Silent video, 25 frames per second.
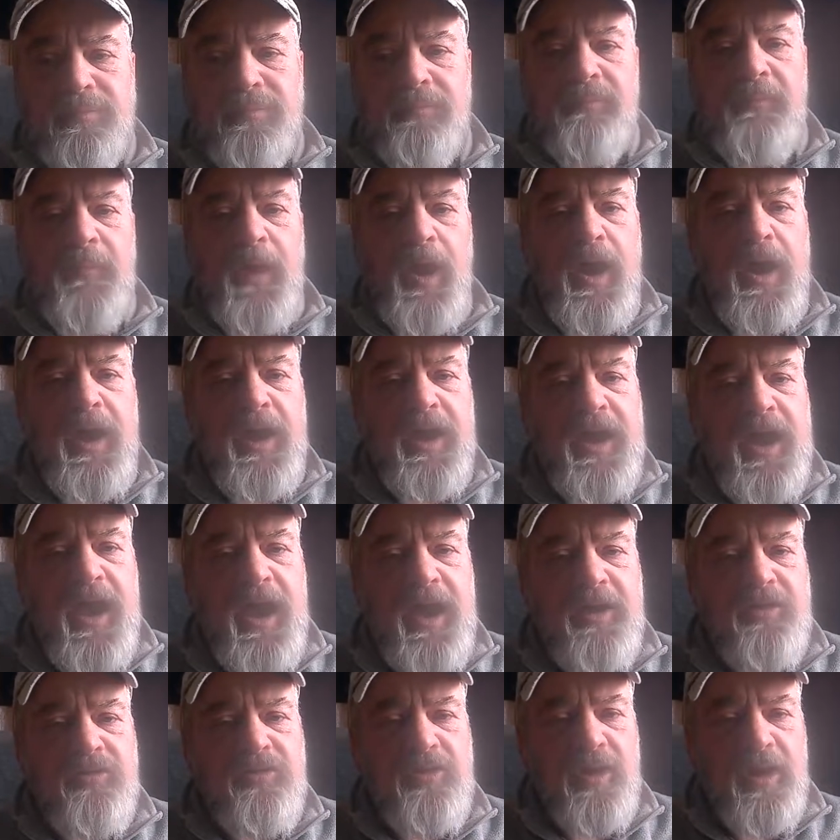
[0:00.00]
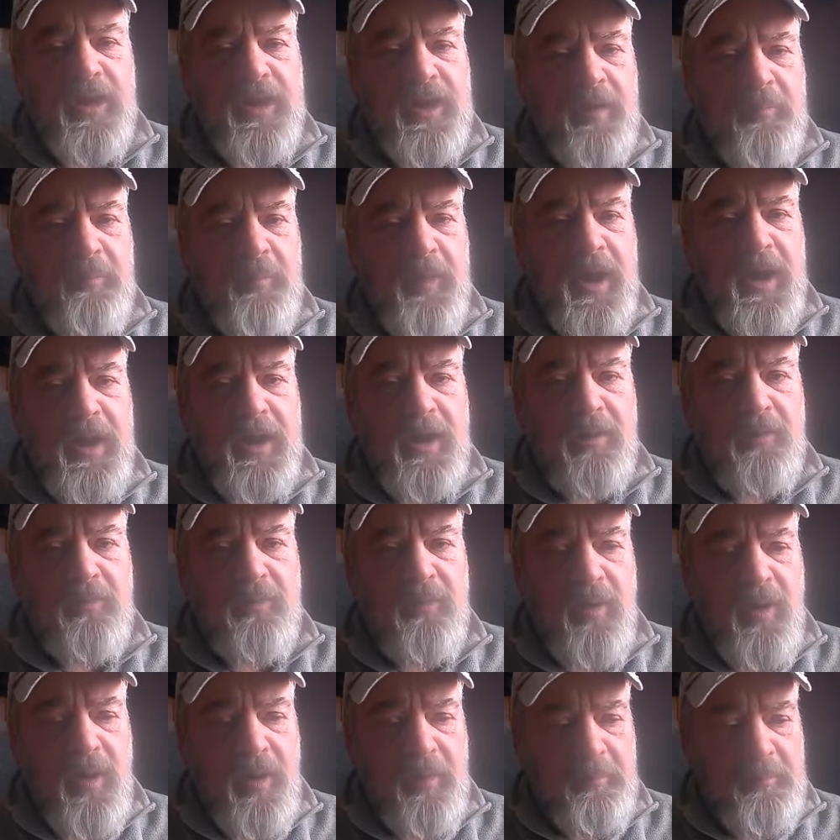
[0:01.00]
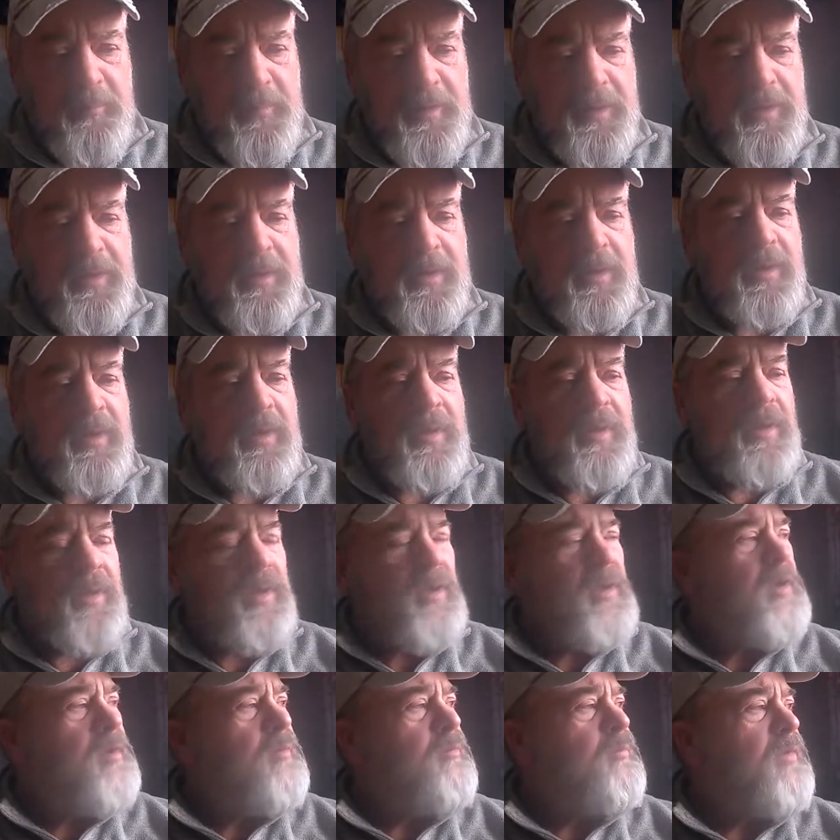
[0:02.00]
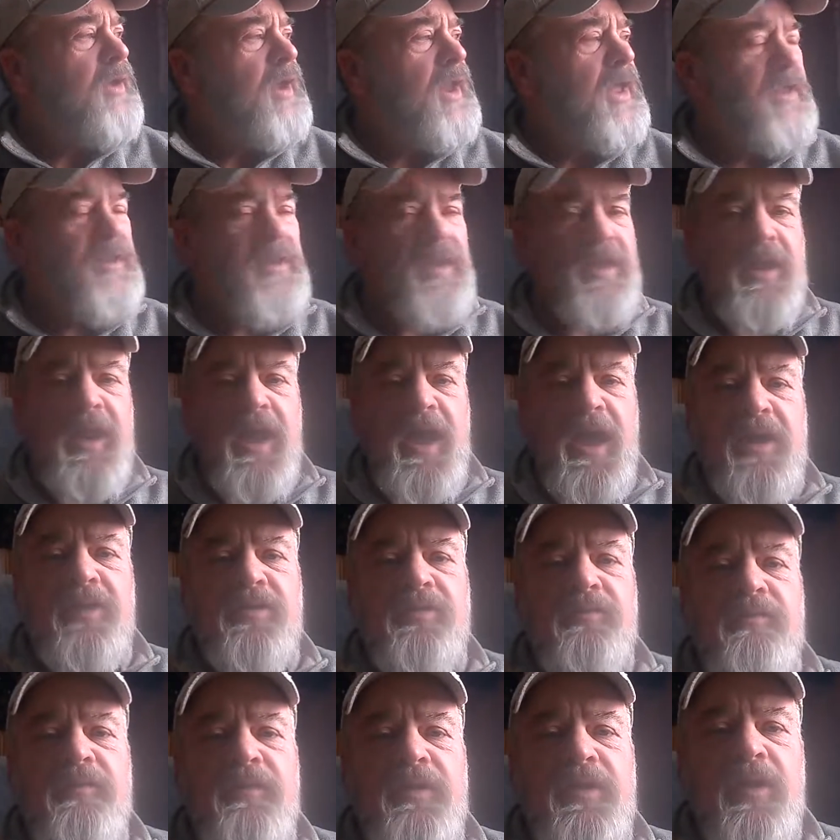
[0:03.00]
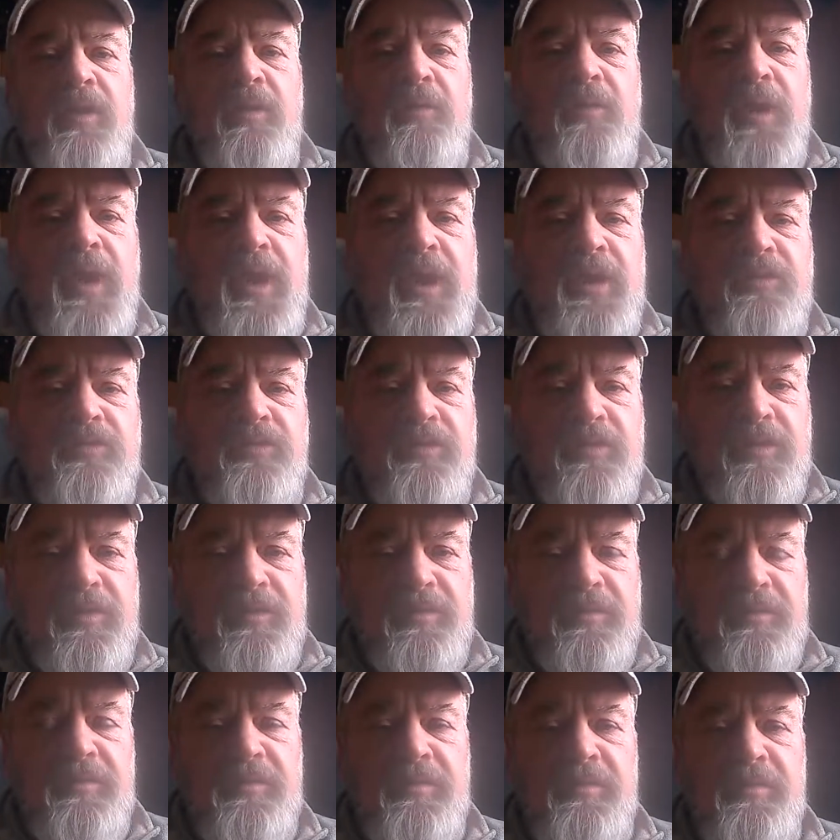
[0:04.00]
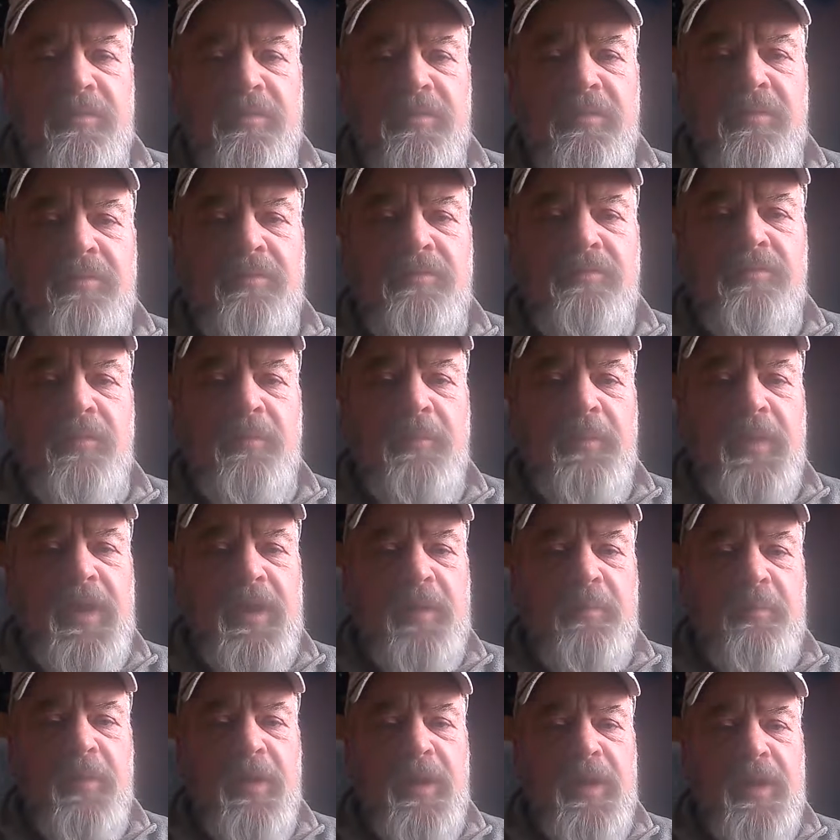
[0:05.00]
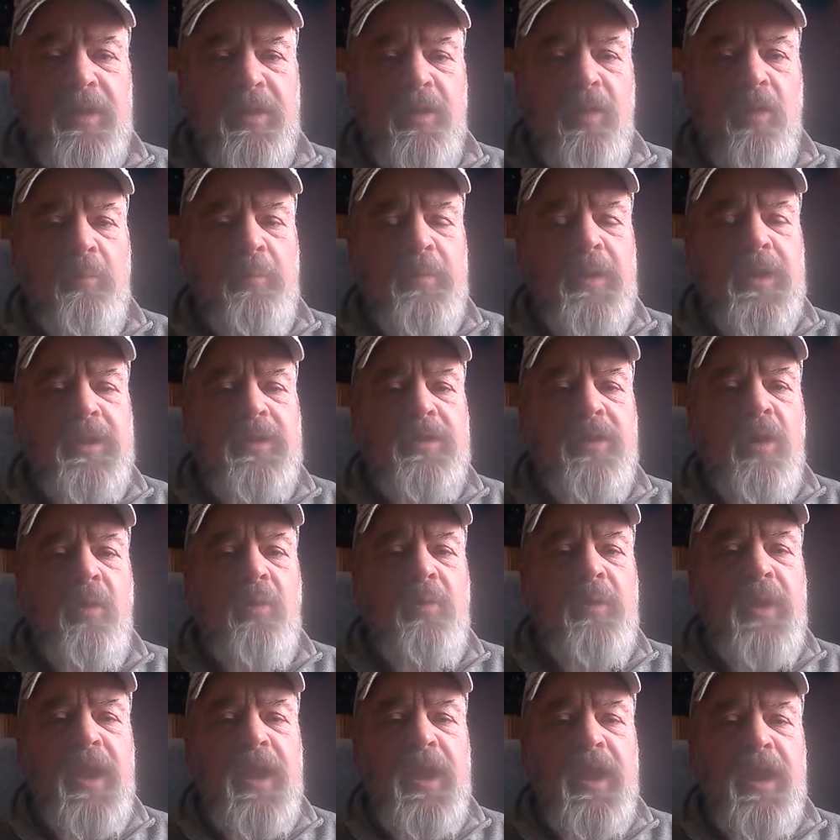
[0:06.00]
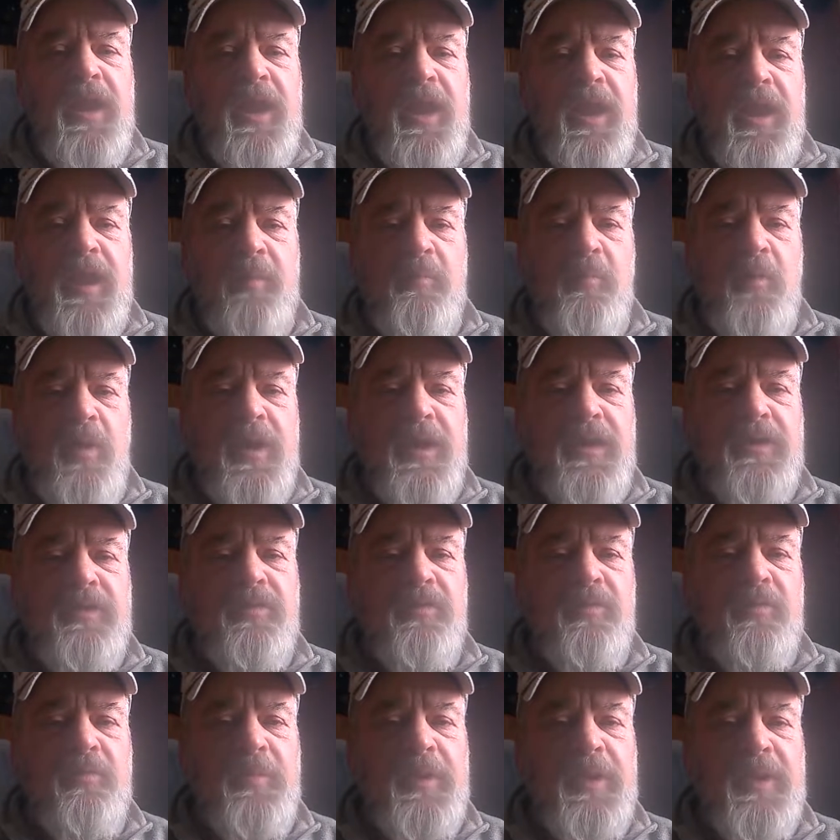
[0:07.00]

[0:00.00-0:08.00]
and occasionally a bottle of rum. But I didn't ask for donations from anybody. Nobody donated any money to me.